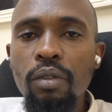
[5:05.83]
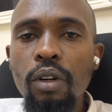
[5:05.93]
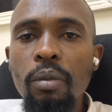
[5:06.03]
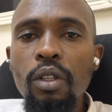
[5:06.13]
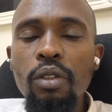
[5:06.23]

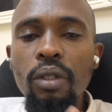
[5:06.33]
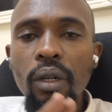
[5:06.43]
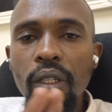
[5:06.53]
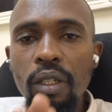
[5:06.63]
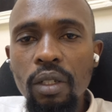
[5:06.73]
From its
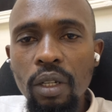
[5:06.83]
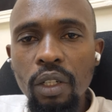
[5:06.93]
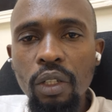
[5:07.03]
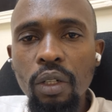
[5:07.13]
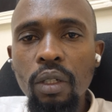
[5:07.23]

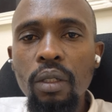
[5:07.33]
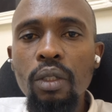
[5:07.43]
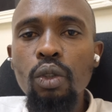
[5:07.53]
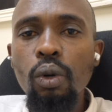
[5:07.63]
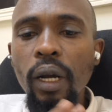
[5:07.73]
registration
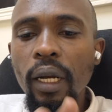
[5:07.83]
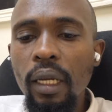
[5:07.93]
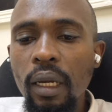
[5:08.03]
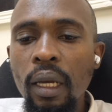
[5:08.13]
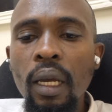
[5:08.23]
to running,